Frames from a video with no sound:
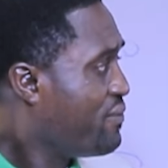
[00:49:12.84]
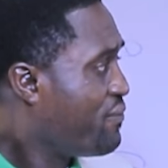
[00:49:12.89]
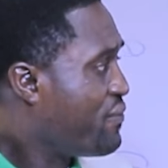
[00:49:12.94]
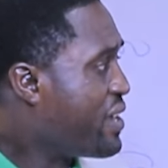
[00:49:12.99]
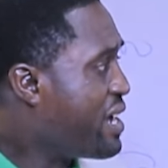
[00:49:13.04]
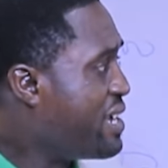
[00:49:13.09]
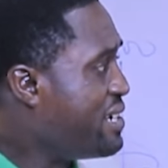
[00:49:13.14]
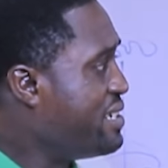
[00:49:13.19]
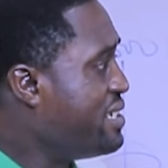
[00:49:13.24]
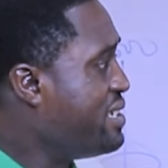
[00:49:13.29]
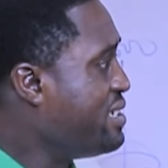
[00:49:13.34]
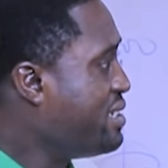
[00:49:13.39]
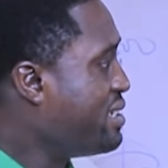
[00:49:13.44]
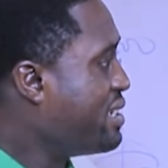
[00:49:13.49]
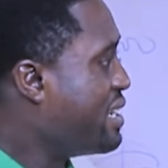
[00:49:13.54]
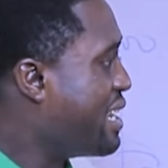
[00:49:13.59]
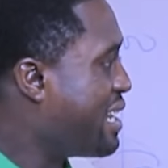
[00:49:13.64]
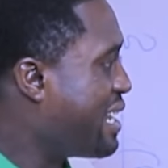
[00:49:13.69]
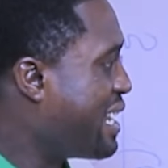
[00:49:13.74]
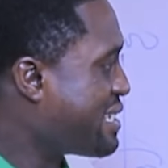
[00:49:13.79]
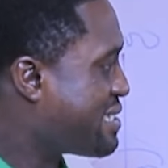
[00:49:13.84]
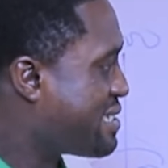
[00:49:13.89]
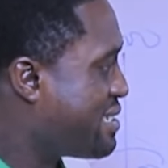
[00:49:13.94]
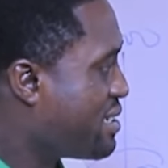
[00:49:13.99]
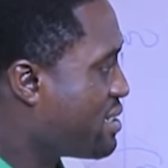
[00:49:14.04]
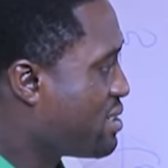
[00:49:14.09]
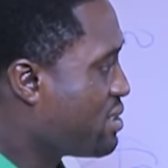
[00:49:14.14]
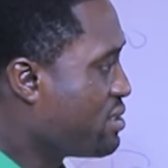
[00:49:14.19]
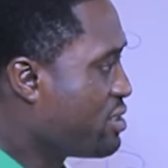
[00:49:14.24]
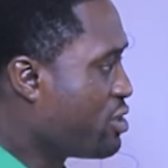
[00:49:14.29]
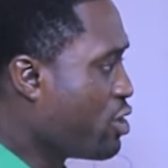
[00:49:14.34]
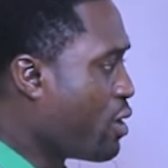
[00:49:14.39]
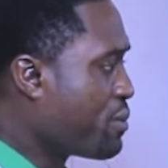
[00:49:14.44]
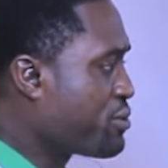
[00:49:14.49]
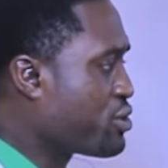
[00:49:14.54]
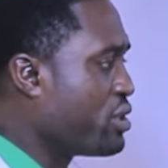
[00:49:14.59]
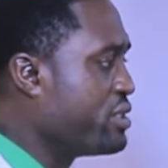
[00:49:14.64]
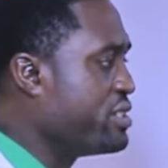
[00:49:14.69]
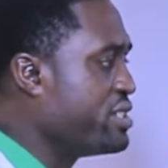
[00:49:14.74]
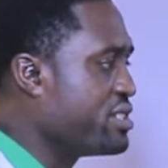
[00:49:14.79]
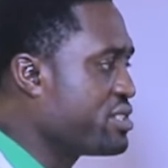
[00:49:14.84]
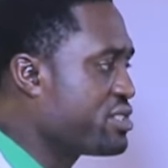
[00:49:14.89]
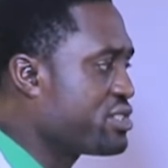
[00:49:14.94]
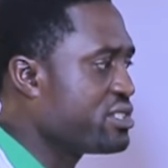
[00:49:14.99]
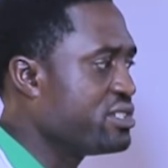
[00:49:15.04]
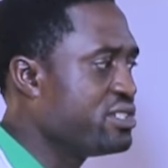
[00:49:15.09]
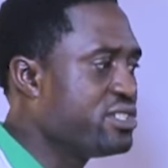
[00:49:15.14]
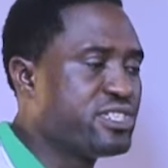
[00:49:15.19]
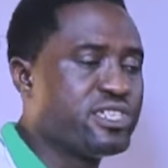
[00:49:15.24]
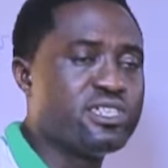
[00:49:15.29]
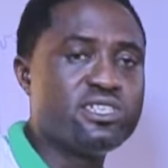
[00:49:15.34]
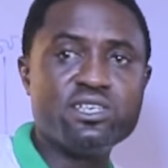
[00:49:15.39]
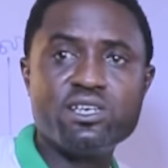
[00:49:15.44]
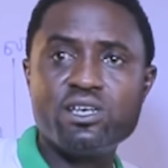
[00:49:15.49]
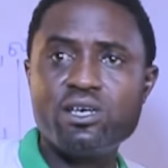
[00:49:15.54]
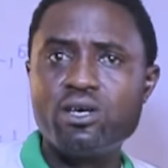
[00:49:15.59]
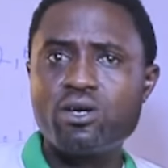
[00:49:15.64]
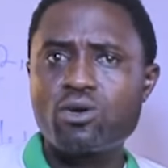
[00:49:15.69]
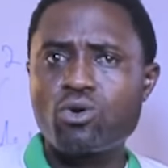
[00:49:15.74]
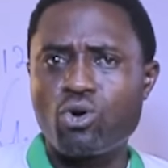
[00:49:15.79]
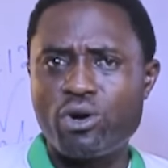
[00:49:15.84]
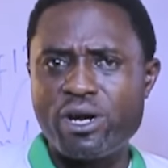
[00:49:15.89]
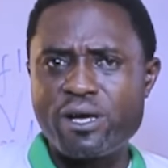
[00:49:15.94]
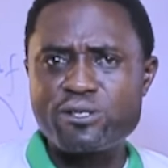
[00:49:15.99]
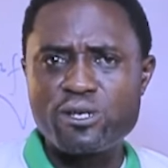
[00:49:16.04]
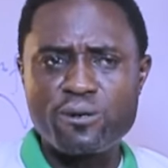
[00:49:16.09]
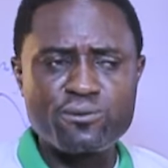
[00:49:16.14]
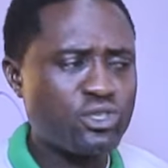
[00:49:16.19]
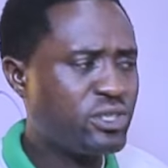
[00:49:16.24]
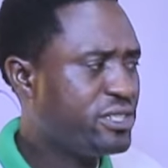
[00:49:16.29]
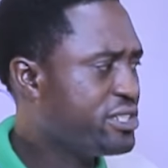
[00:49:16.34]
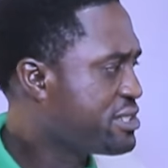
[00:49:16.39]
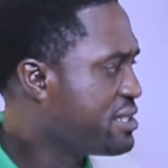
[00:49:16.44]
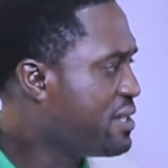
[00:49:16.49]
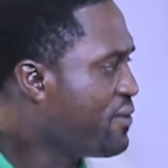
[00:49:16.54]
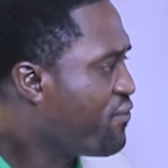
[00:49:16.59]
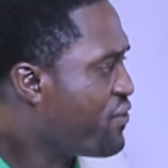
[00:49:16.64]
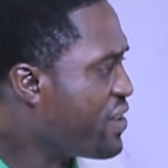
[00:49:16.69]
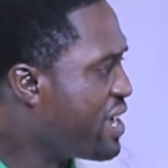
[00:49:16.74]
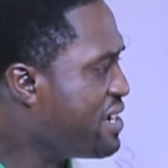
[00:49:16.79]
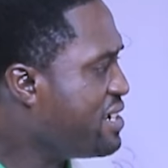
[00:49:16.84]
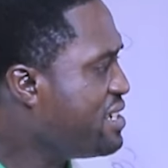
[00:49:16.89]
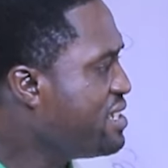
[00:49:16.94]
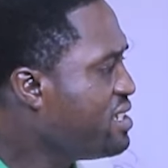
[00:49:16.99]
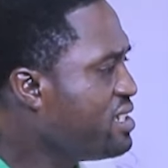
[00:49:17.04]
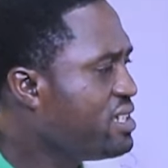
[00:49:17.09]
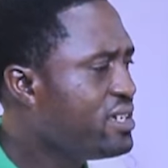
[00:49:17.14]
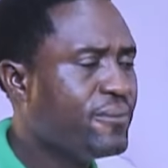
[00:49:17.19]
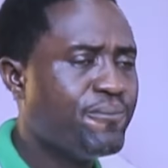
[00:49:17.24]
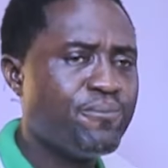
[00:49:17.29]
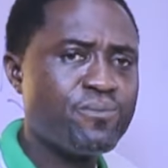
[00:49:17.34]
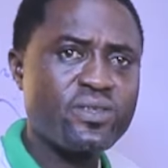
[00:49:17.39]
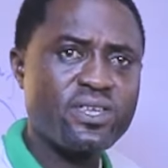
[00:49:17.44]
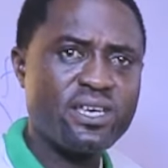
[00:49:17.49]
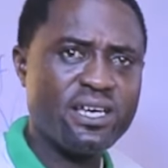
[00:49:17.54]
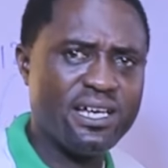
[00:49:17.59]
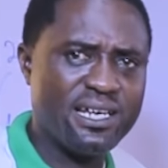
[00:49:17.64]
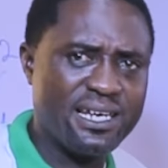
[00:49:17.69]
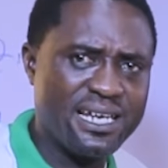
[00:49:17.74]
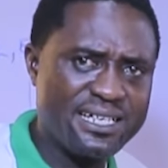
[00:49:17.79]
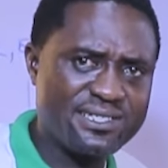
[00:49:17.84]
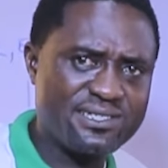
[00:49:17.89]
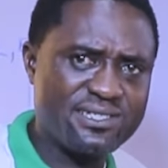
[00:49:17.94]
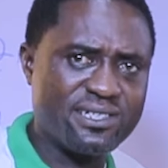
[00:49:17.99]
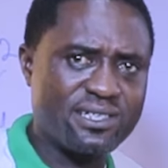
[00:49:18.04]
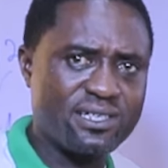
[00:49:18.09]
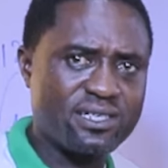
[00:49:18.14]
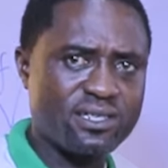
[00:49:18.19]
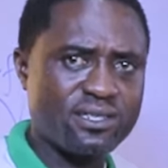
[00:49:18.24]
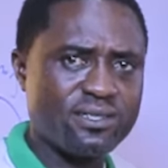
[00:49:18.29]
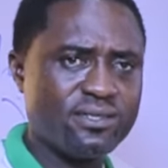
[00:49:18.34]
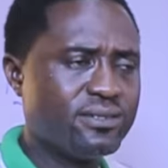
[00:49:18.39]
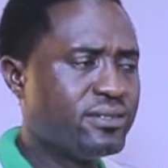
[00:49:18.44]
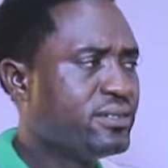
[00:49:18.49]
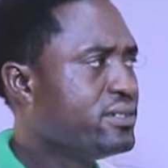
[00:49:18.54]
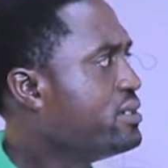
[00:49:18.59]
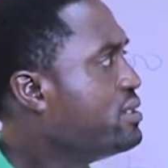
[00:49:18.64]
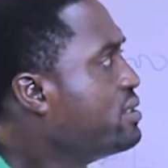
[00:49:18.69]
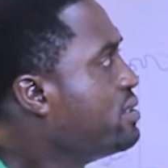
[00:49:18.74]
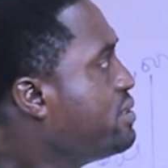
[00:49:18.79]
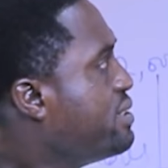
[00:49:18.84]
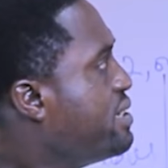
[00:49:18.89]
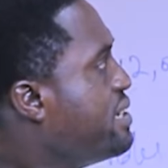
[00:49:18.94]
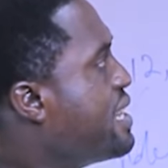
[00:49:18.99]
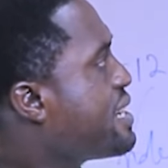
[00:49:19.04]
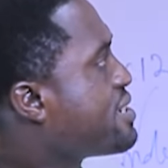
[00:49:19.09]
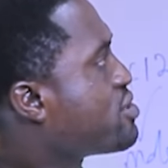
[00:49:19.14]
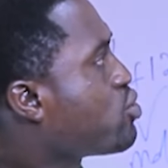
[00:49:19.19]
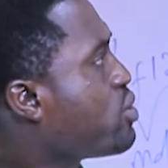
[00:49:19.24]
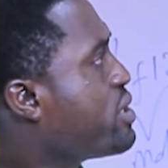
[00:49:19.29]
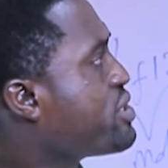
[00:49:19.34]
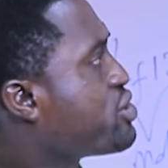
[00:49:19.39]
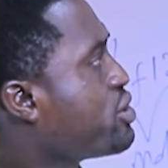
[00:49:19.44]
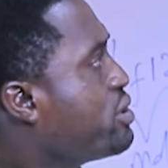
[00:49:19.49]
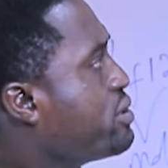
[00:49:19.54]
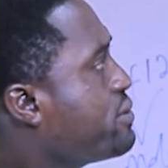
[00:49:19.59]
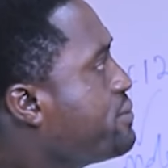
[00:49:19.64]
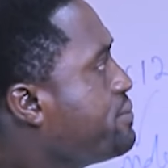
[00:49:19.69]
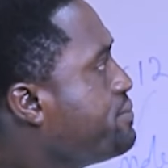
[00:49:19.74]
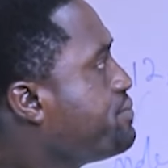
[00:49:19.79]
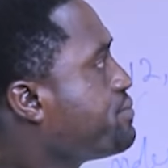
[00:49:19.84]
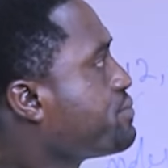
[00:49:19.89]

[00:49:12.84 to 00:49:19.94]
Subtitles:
Fairly elastic. The option is D. Correct option is D, fairly elastic. The next question.